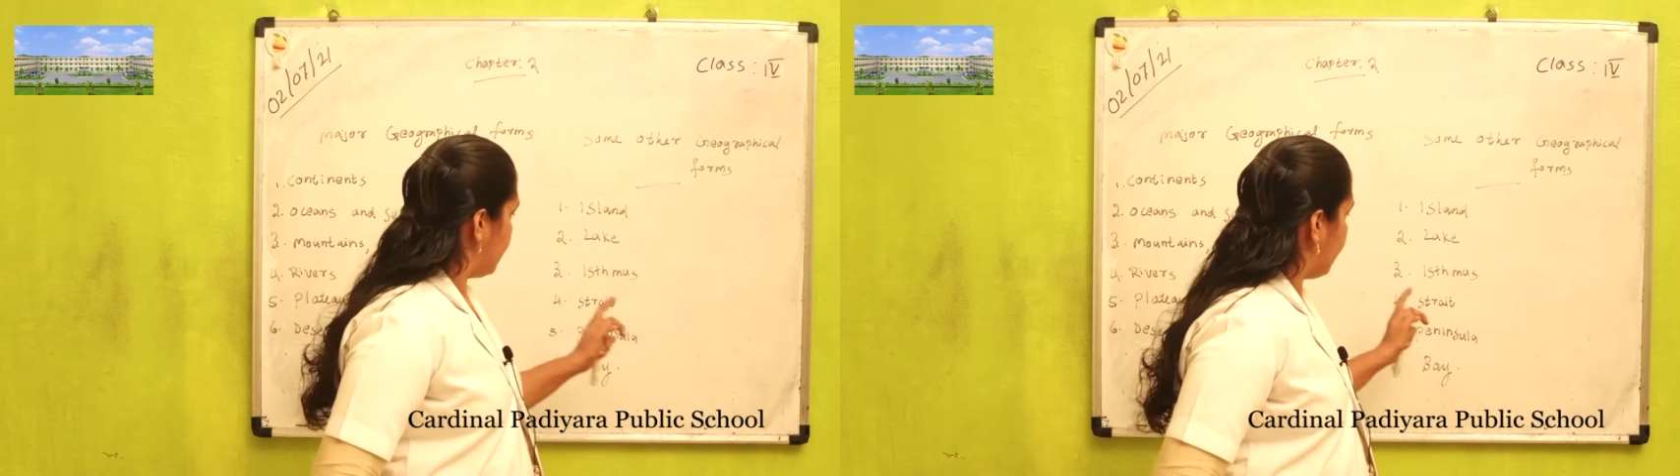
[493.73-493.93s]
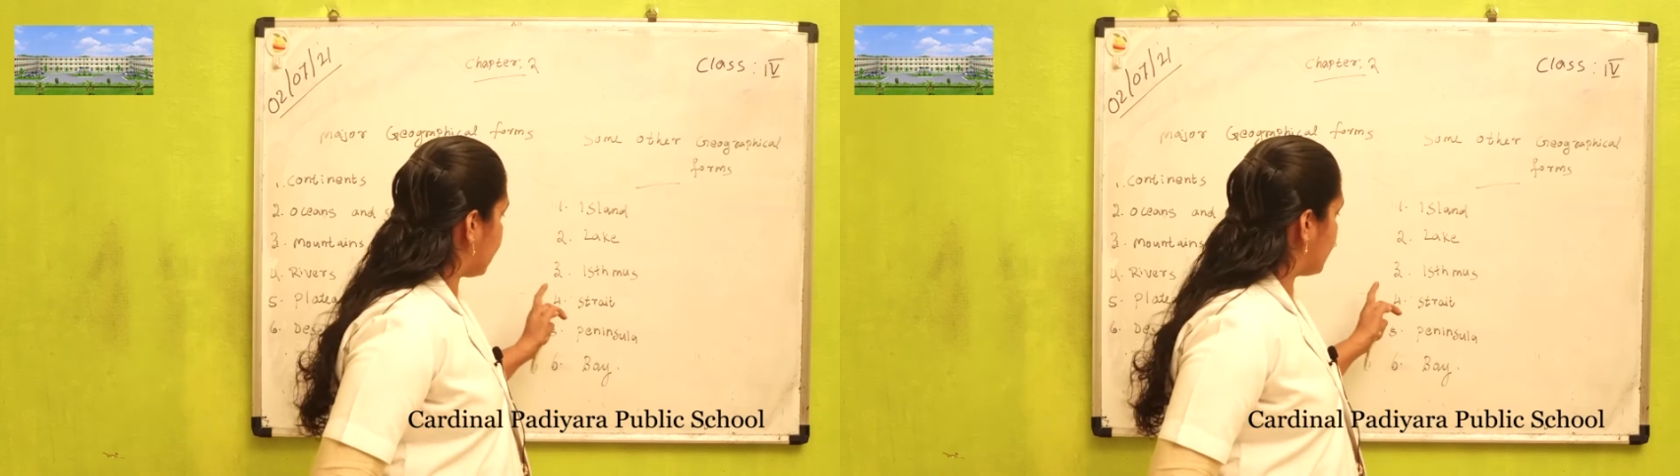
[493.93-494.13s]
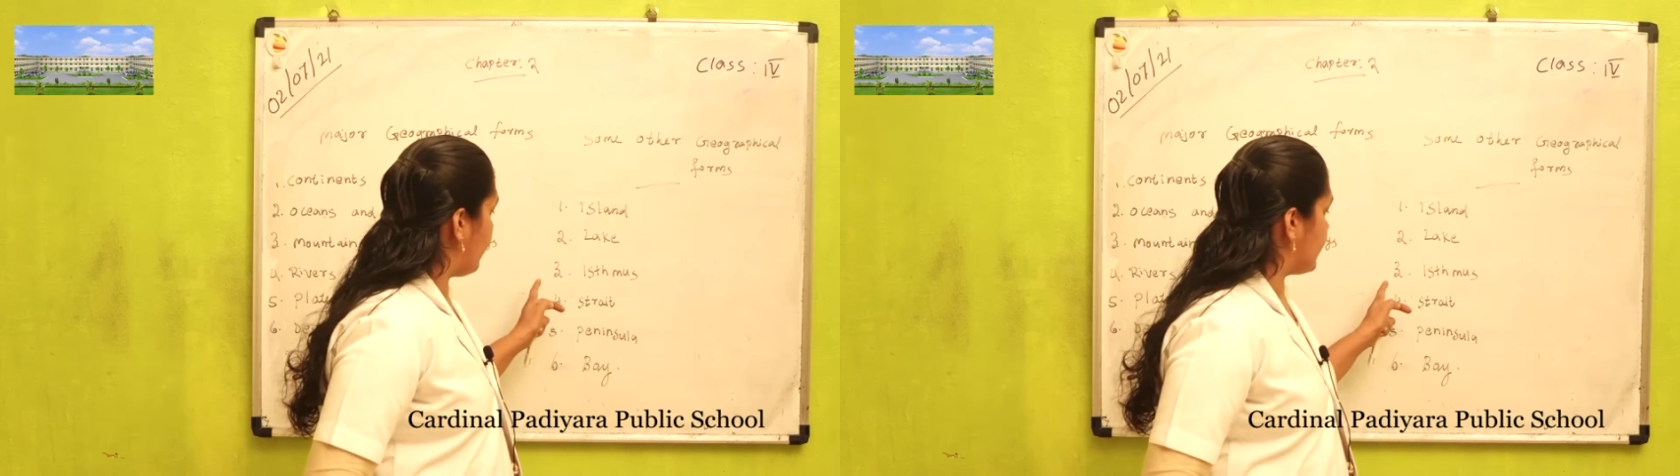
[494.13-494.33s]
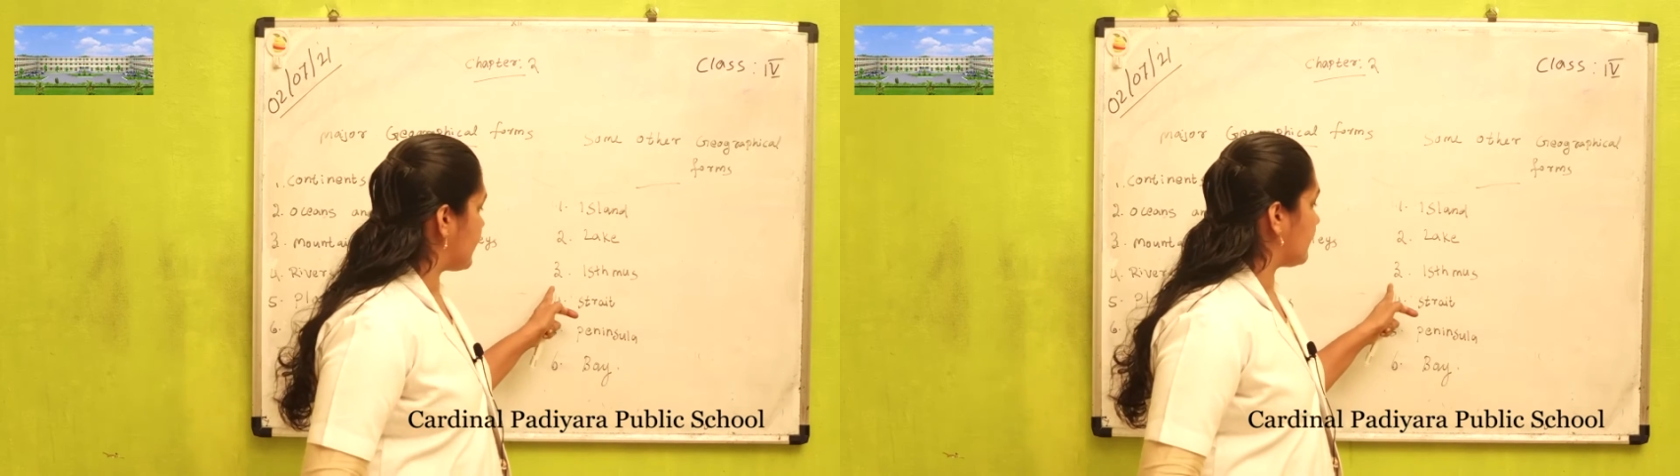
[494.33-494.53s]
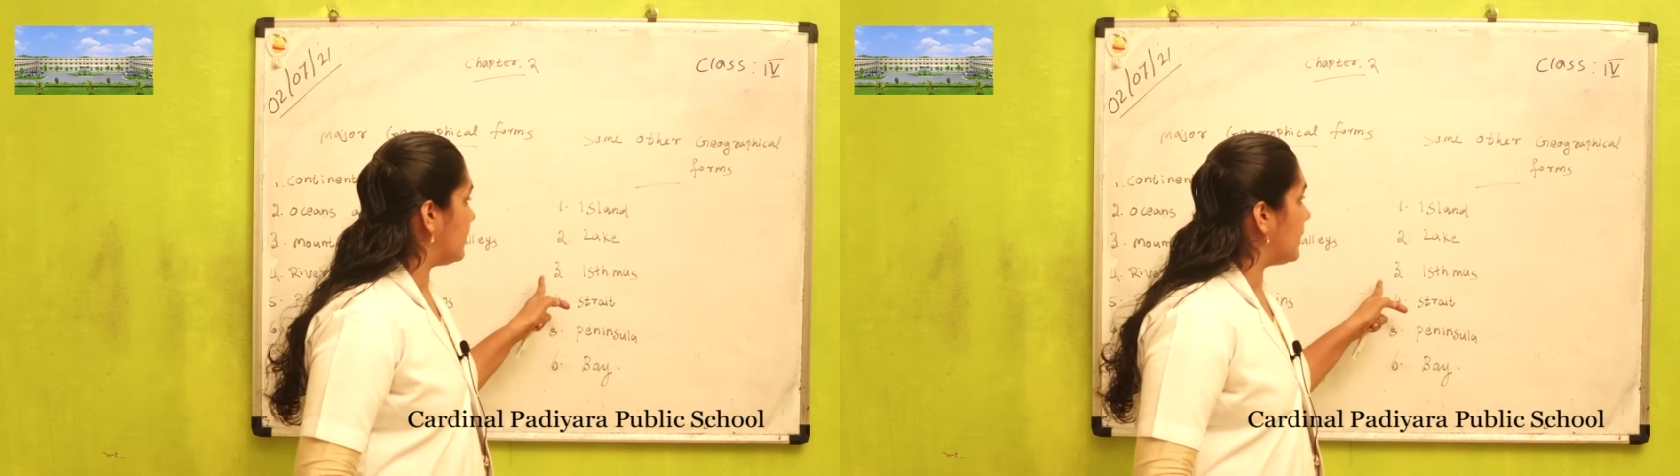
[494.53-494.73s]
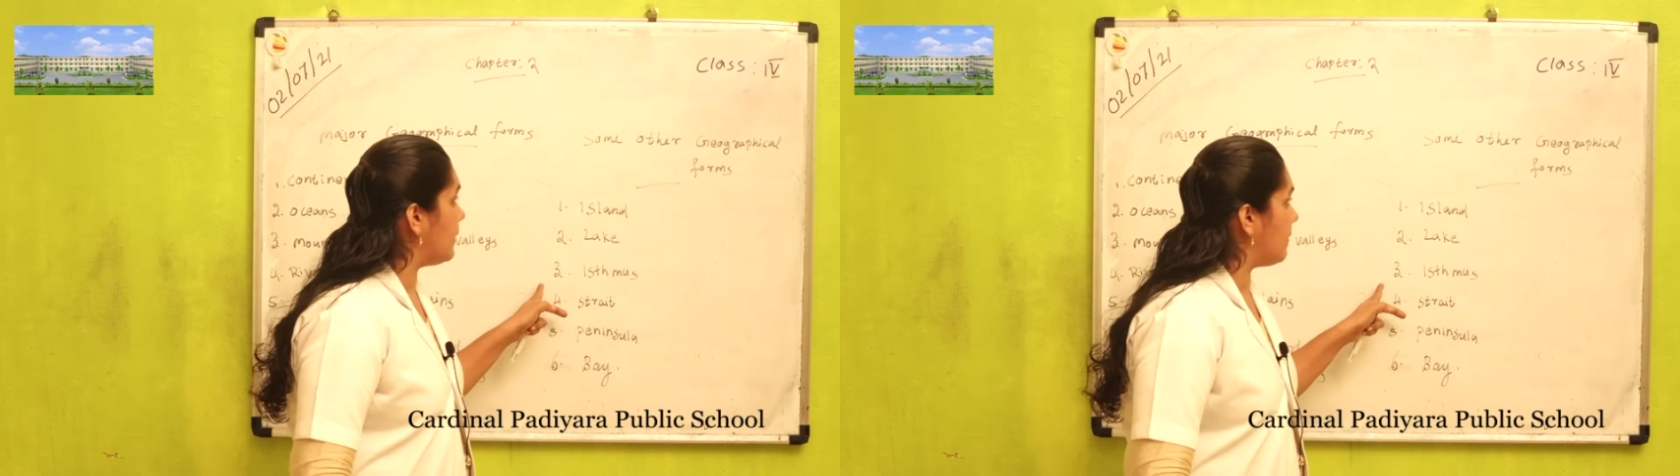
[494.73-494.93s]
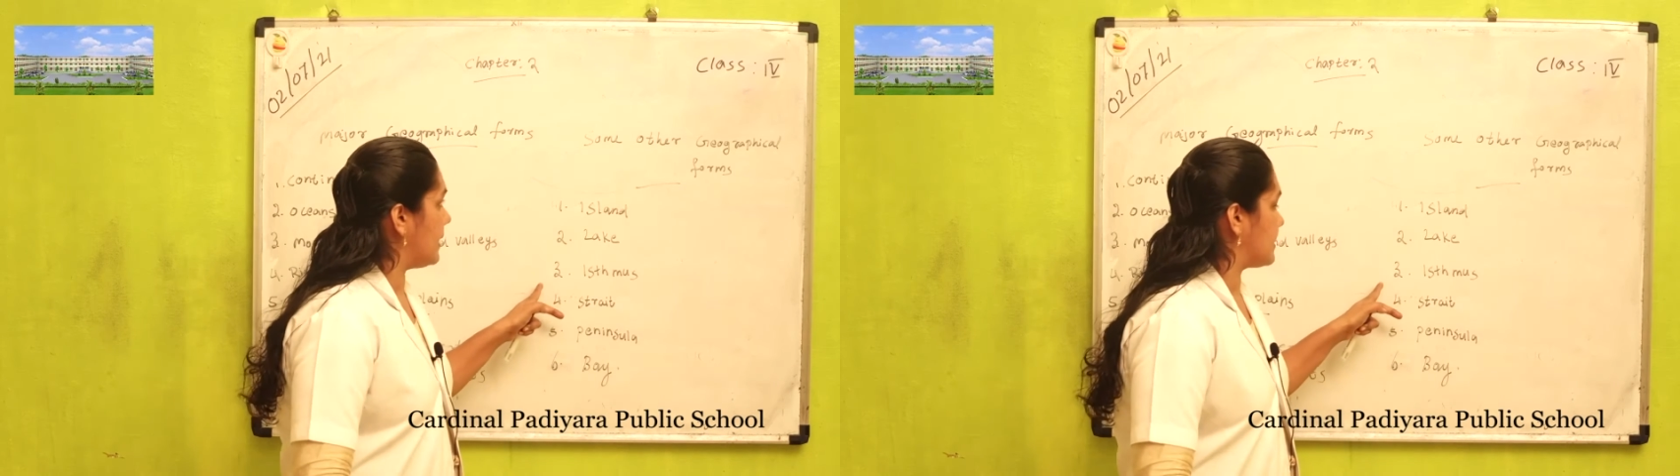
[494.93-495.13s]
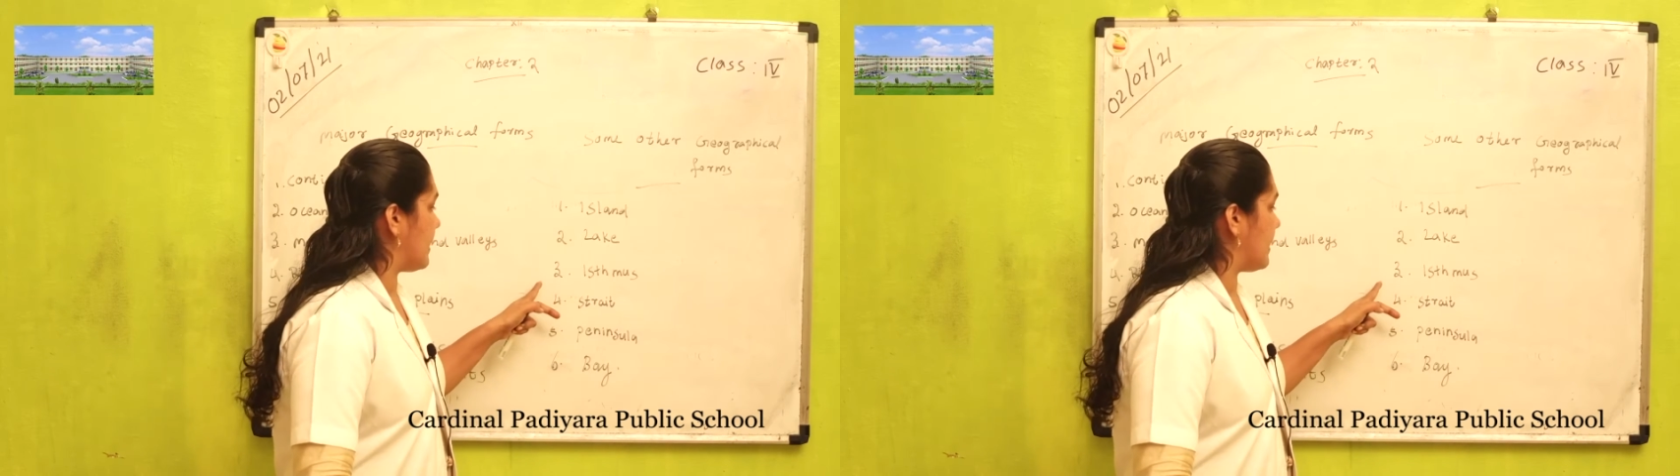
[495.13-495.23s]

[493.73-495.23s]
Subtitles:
next one is the third one is